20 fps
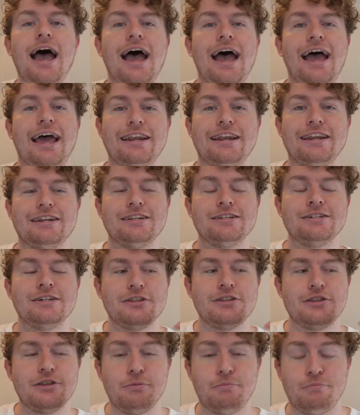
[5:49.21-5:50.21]
and
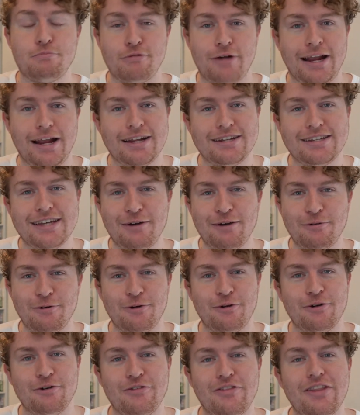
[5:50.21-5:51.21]
the
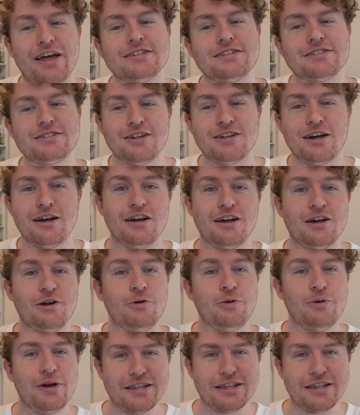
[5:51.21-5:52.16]
breakdown of that style